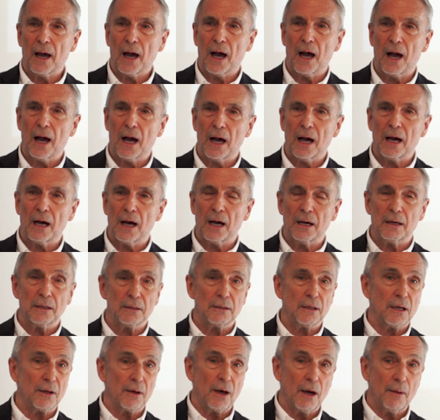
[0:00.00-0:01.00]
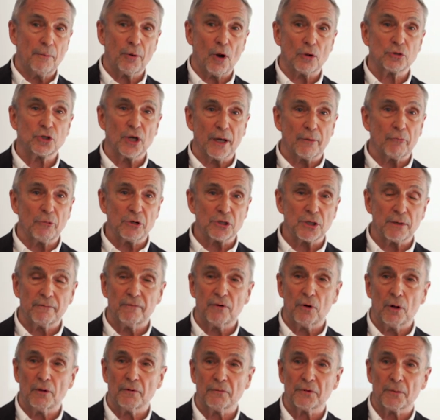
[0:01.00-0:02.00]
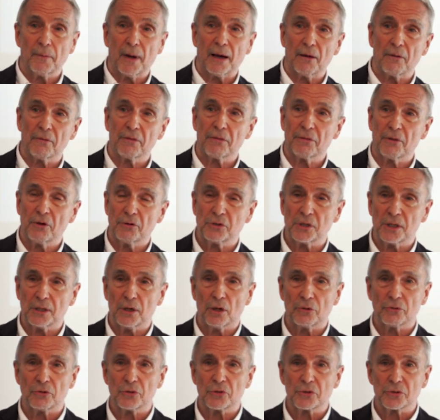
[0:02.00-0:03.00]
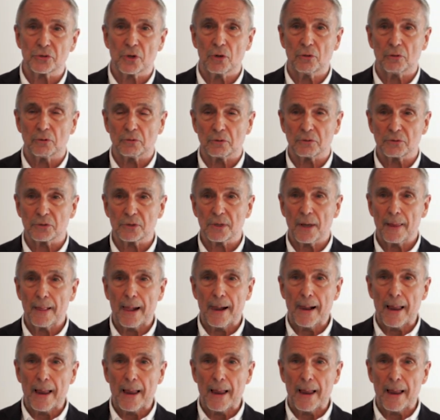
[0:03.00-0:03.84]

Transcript: a project which involved about 1,300 schools.